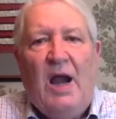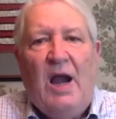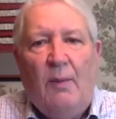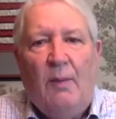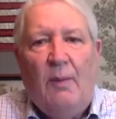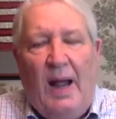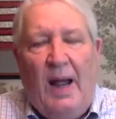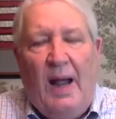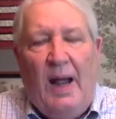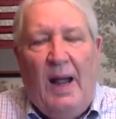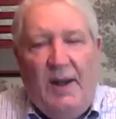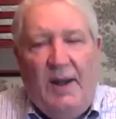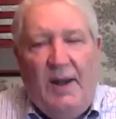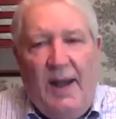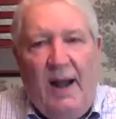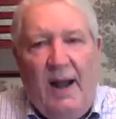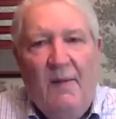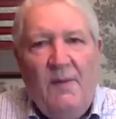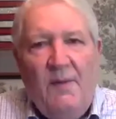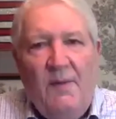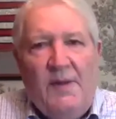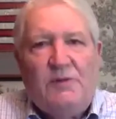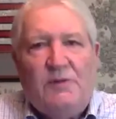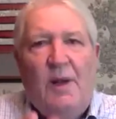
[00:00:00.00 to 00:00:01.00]
right now.
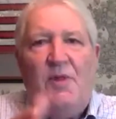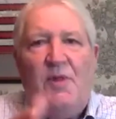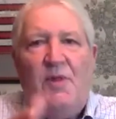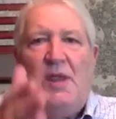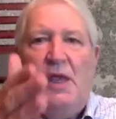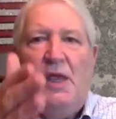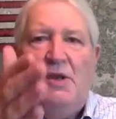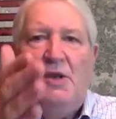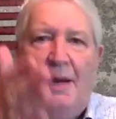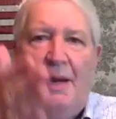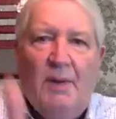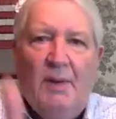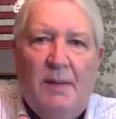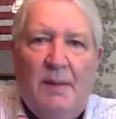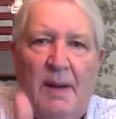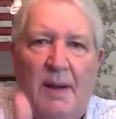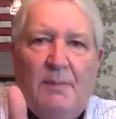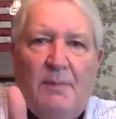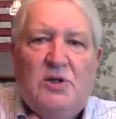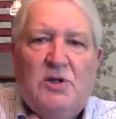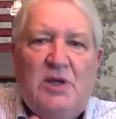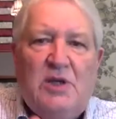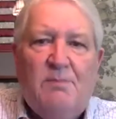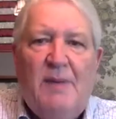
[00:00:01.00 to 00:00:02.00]
That's why I think you double the
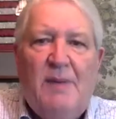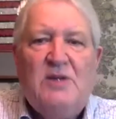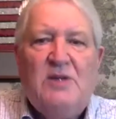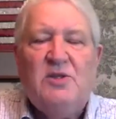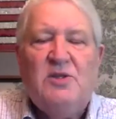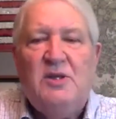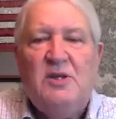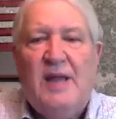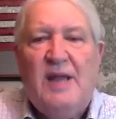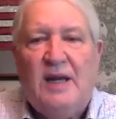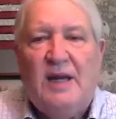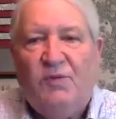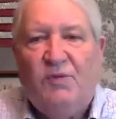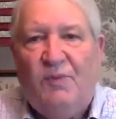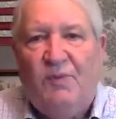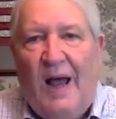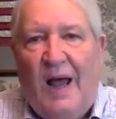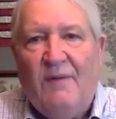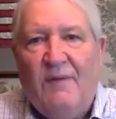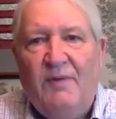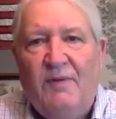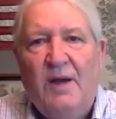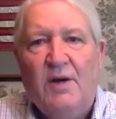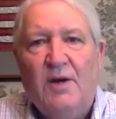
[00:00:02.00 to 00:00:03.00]
membership base in the next
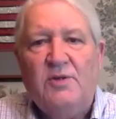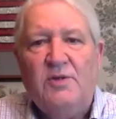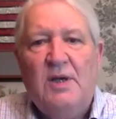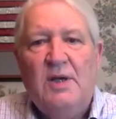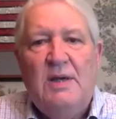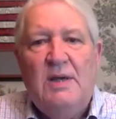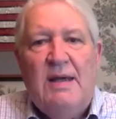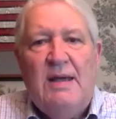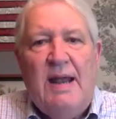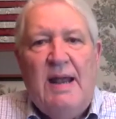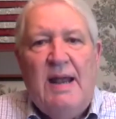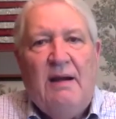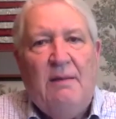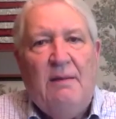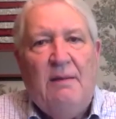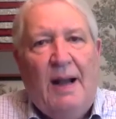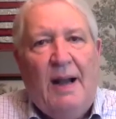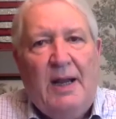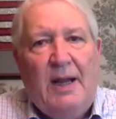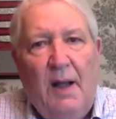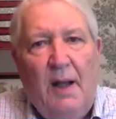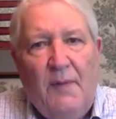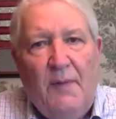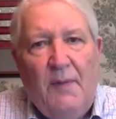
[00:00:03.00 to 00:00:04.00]
five years. And
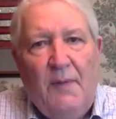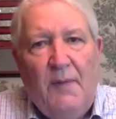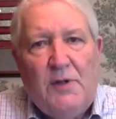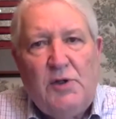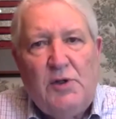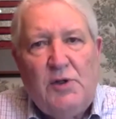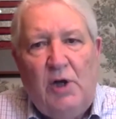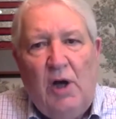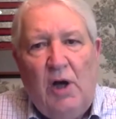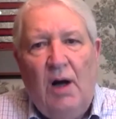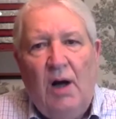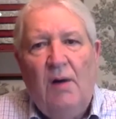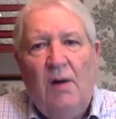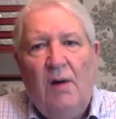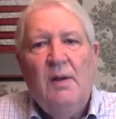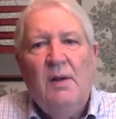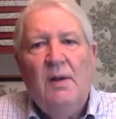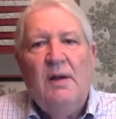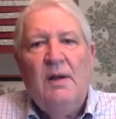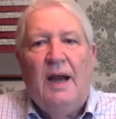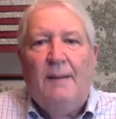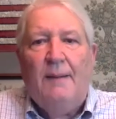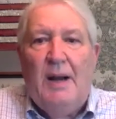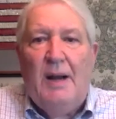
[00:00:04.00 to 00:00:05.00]
everybody on this call,
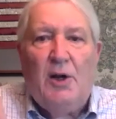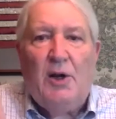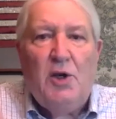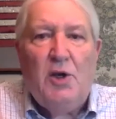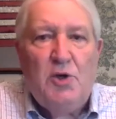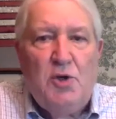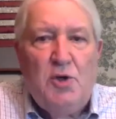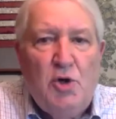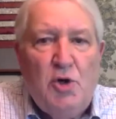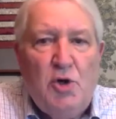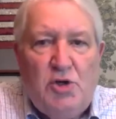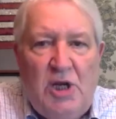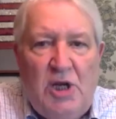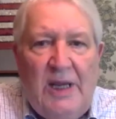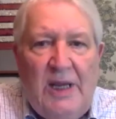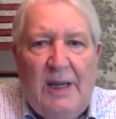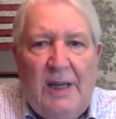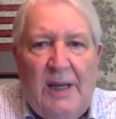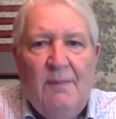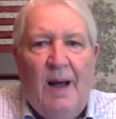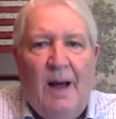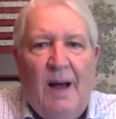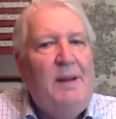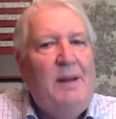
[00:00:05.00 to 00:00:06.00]
everybody in your team,
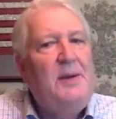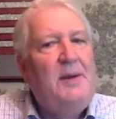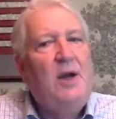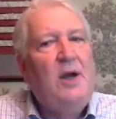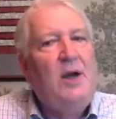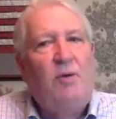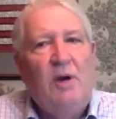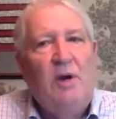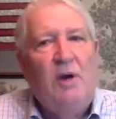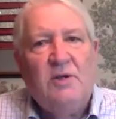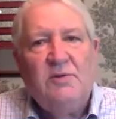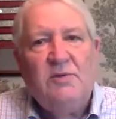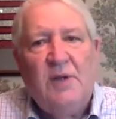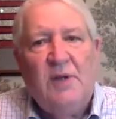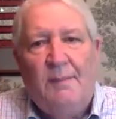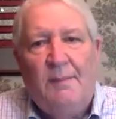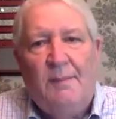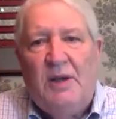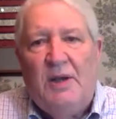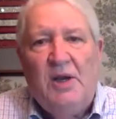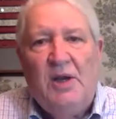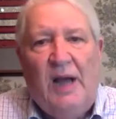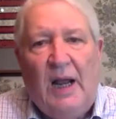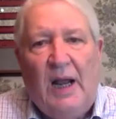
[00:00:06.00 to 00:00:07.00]
I've been there, Chris. I've been
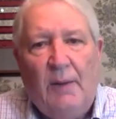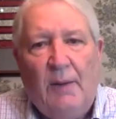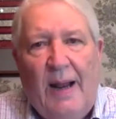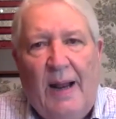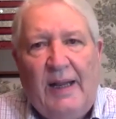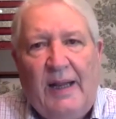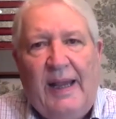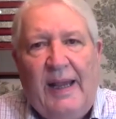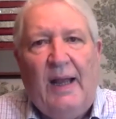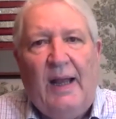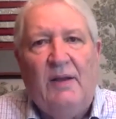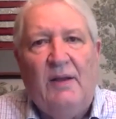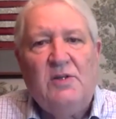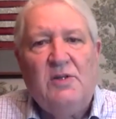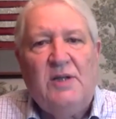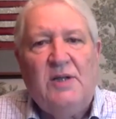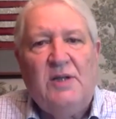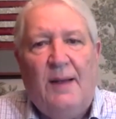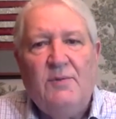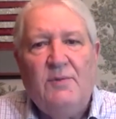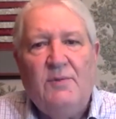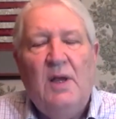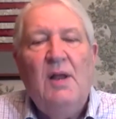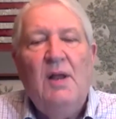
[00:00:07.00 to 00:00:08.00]
to Colorado countless
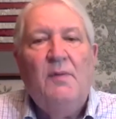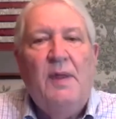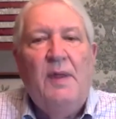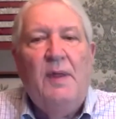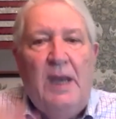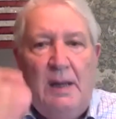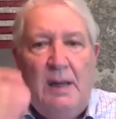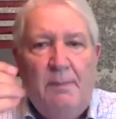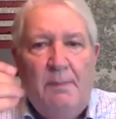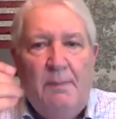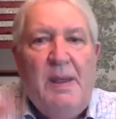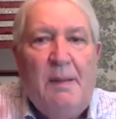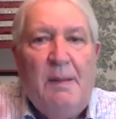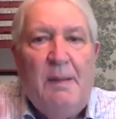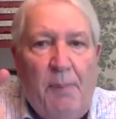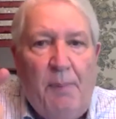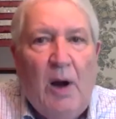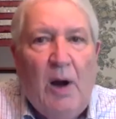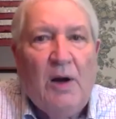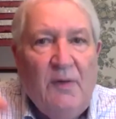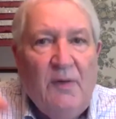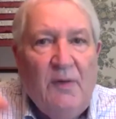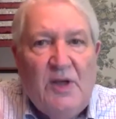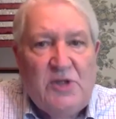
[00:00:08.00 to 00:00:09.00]
times. They need to be a
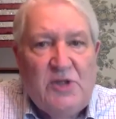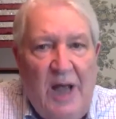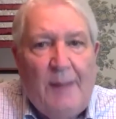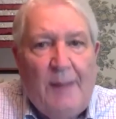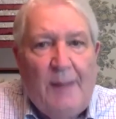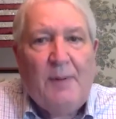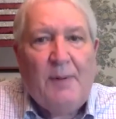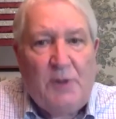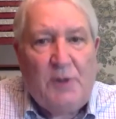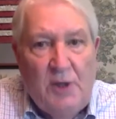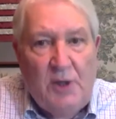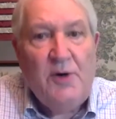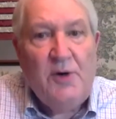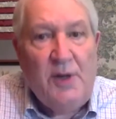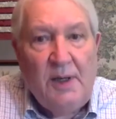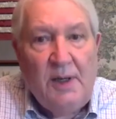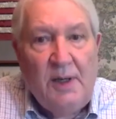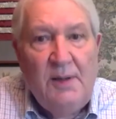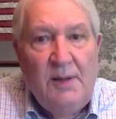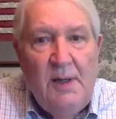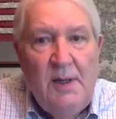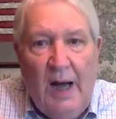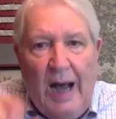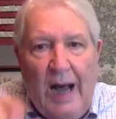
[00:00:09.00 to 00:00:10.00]
part of this opportunity.
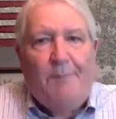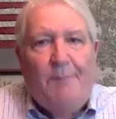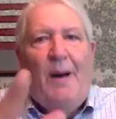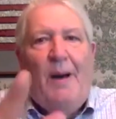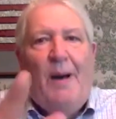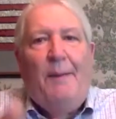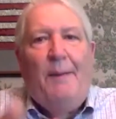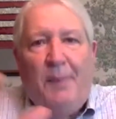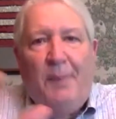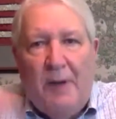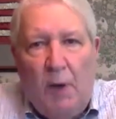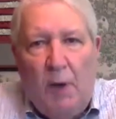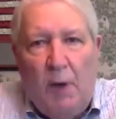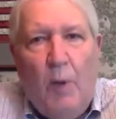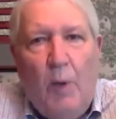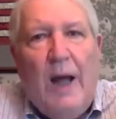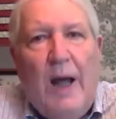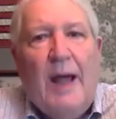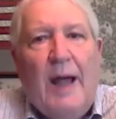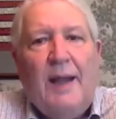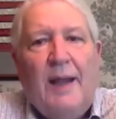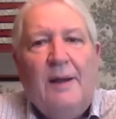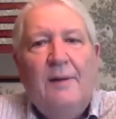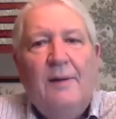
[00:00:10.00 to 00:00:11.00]
Up, Absolutely. up, and
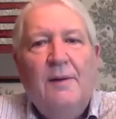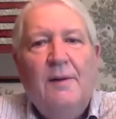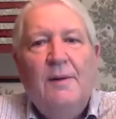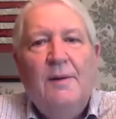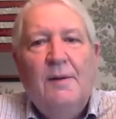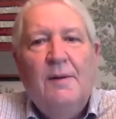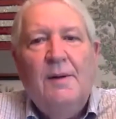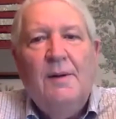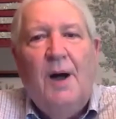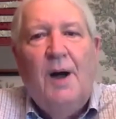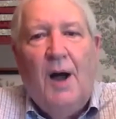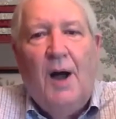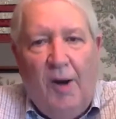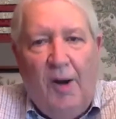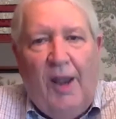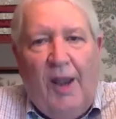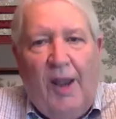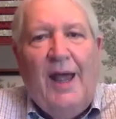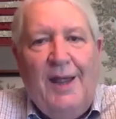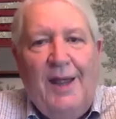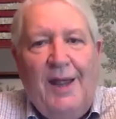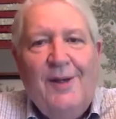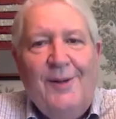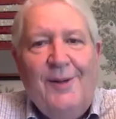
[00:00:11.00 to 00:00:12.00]
away. Okay?